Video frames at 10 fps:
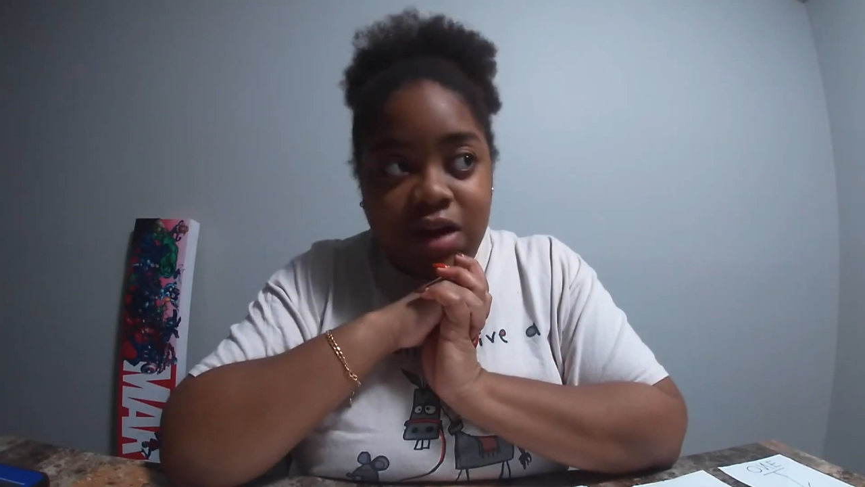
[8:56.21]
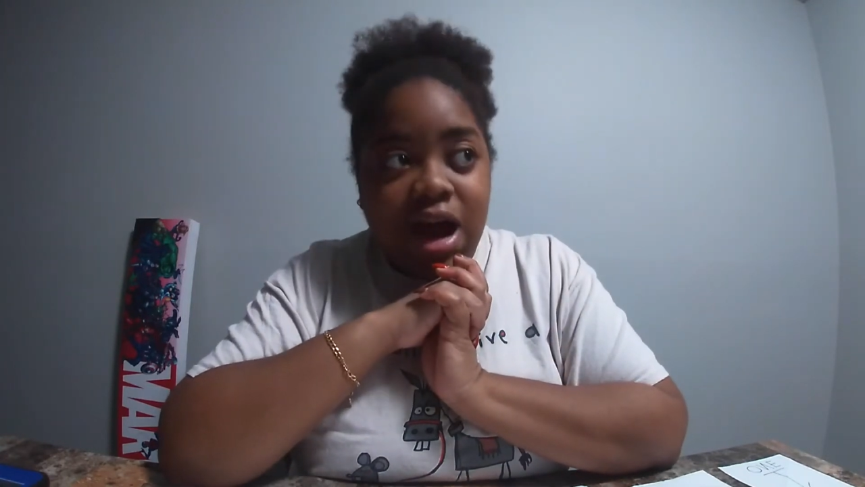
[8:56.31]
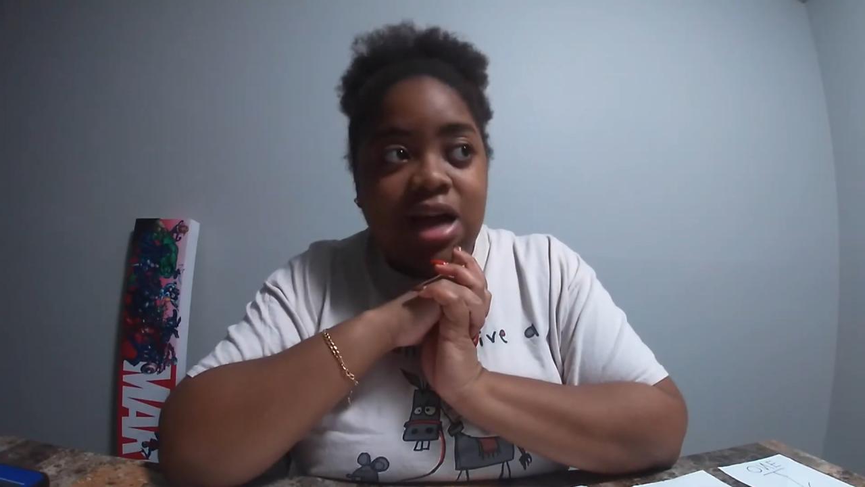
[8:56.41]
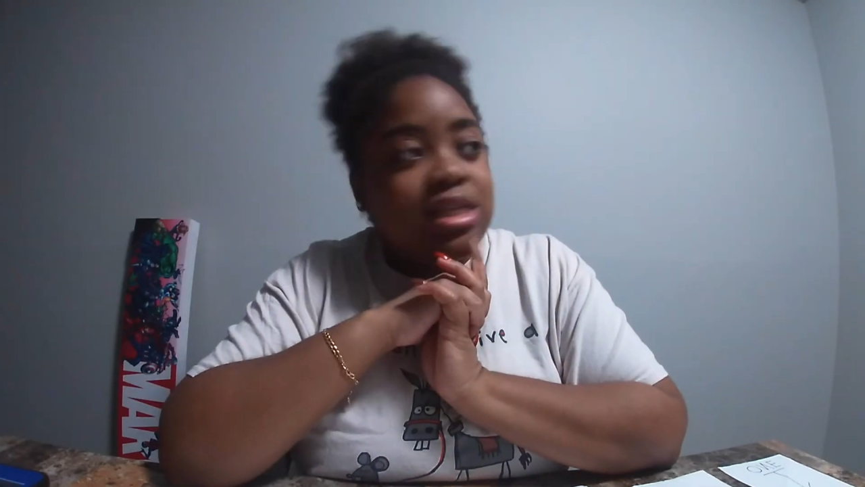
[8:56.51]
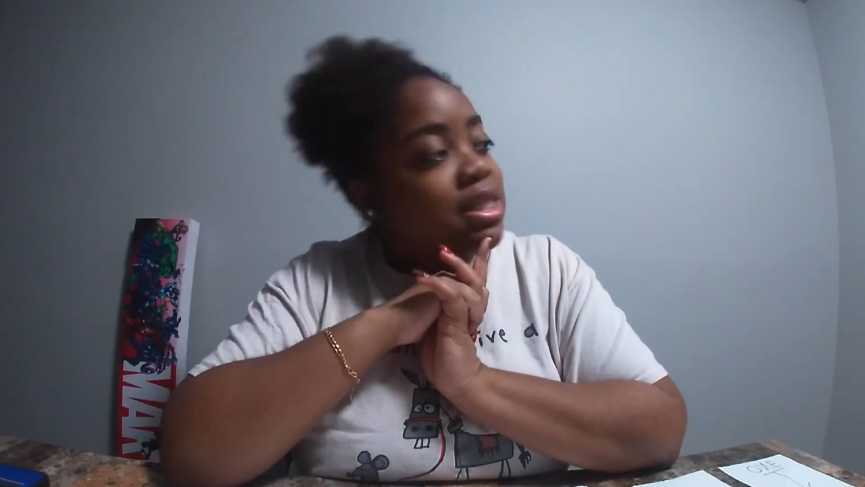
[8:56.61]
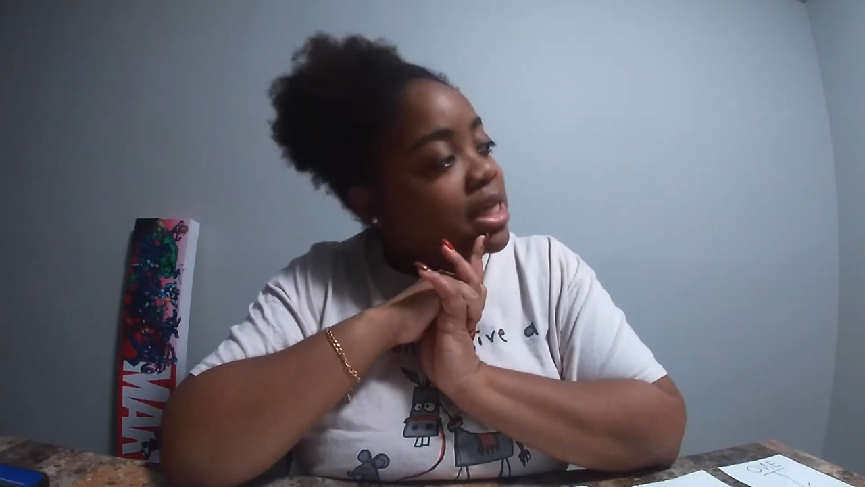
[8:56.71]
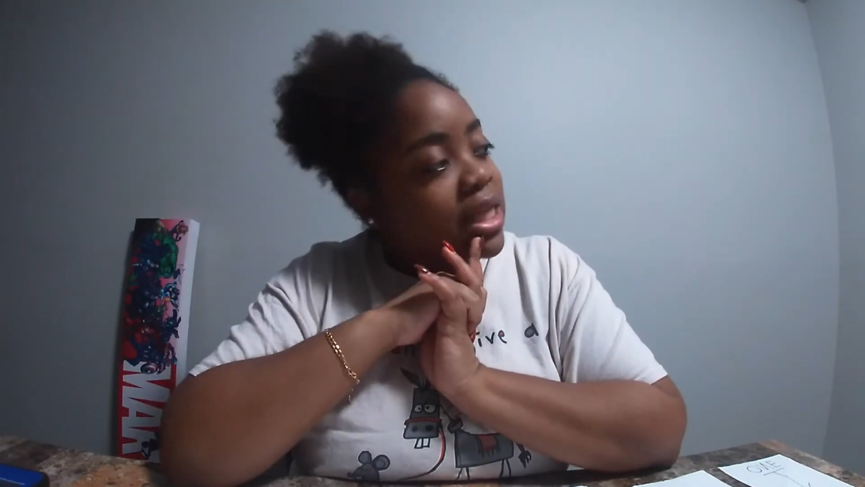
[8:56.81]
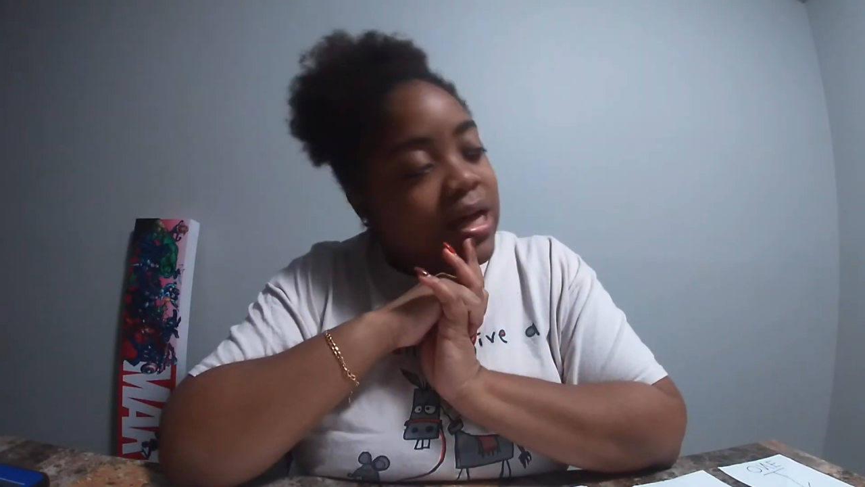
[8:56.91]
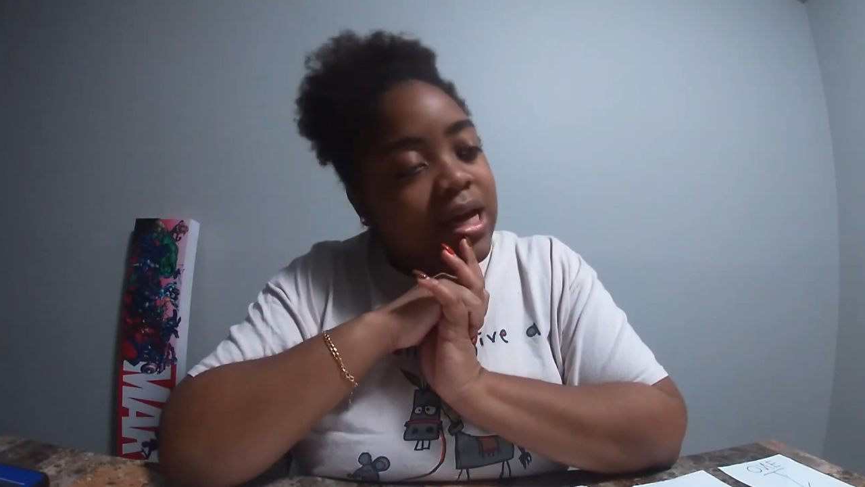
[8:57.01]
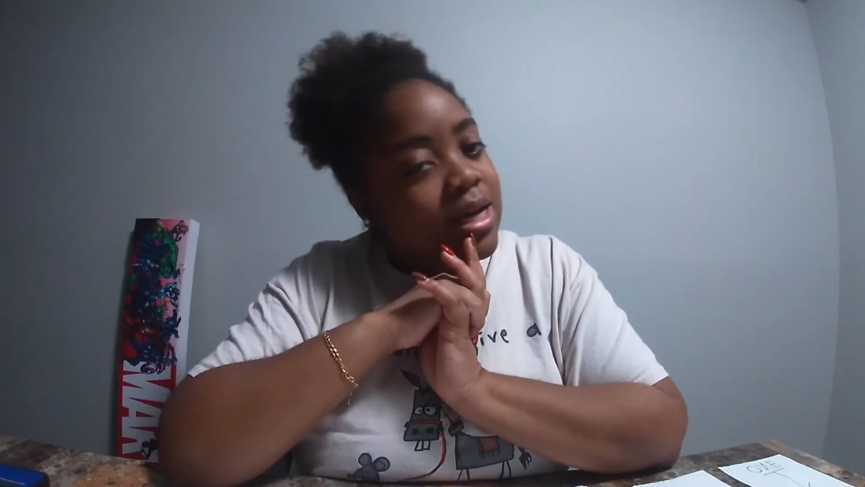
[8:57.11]
I see
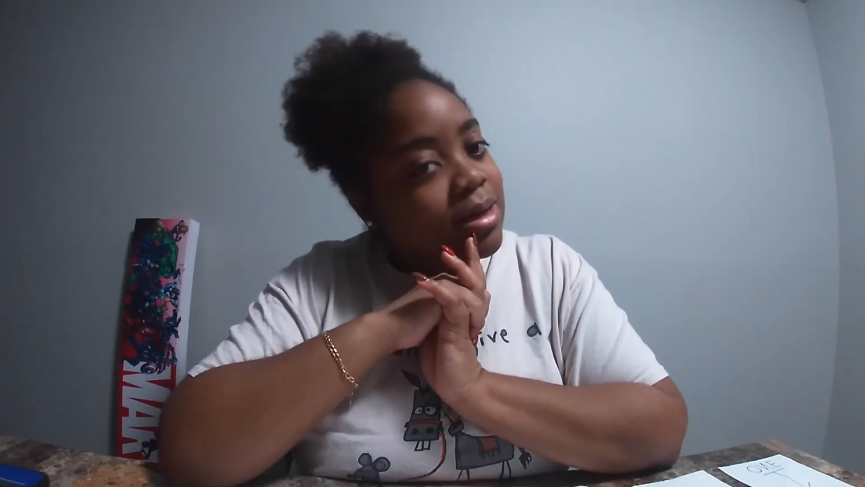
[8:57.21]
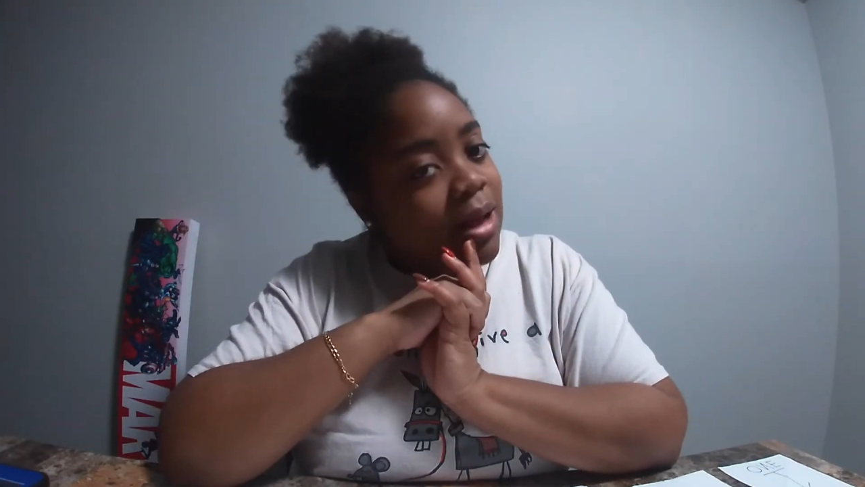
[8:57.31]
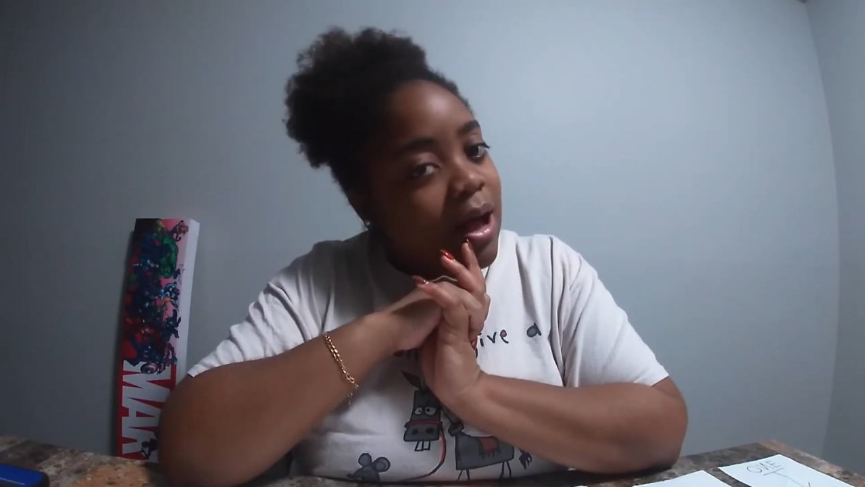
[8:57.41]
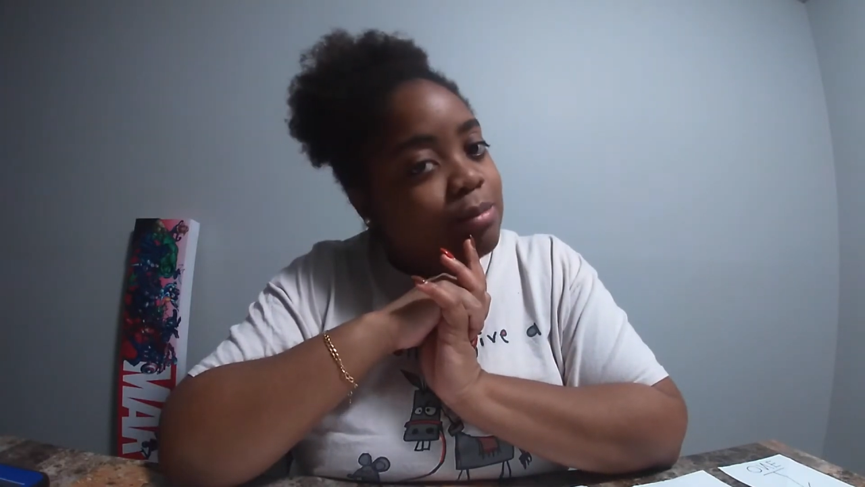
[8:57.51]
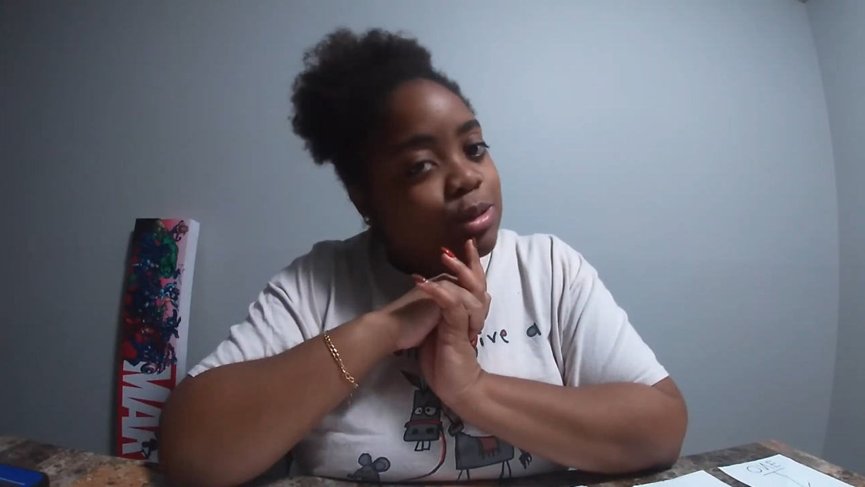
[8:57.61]
like up